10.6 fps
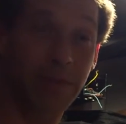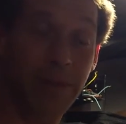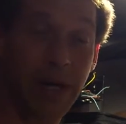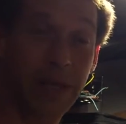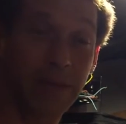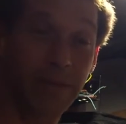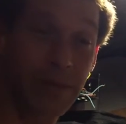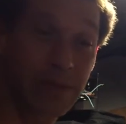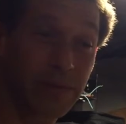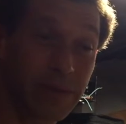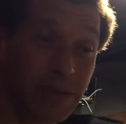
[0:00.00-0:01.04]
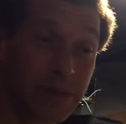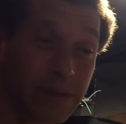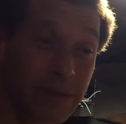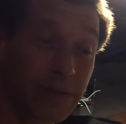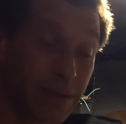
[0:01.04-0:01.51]
to the path of least
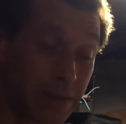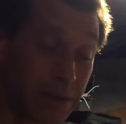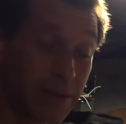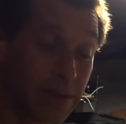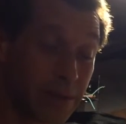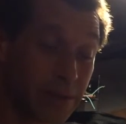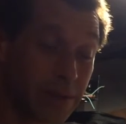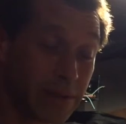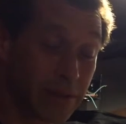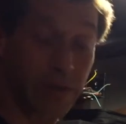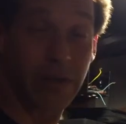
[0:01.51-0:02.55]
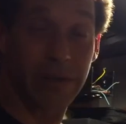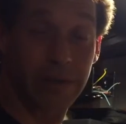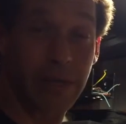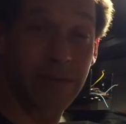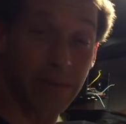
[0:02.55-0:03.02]
resistance? Will
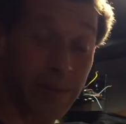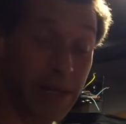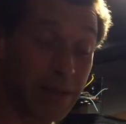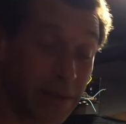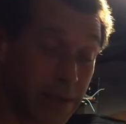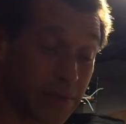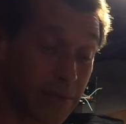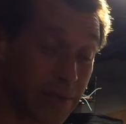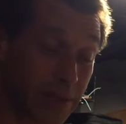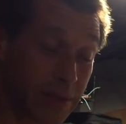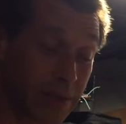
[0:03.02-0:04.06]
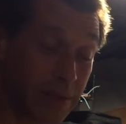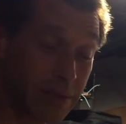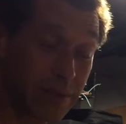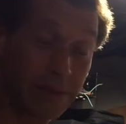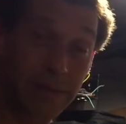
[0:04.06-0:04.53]
current travel to the path of least
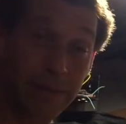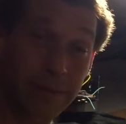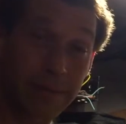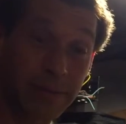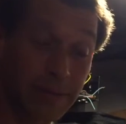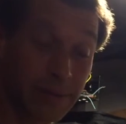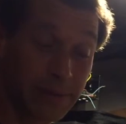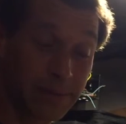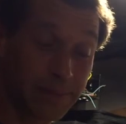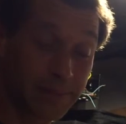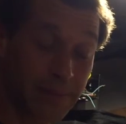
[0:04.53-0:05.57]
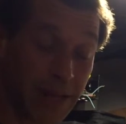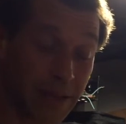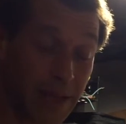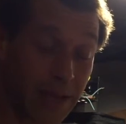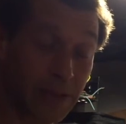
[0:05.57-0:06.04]
resistance?
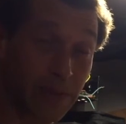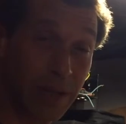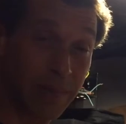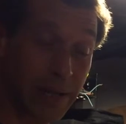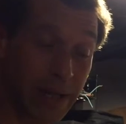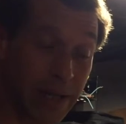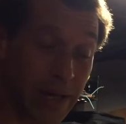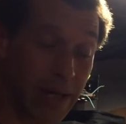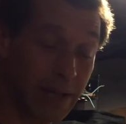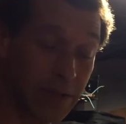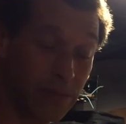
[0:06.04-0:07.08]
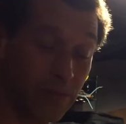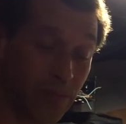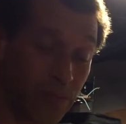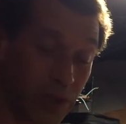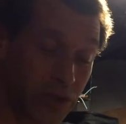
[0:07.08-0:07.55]
And that's what I'm getting at, is
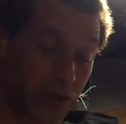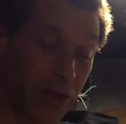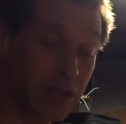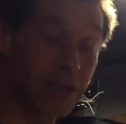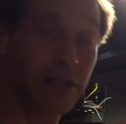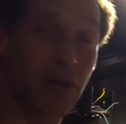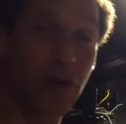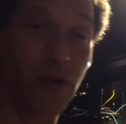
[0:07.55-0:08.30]
we're charging the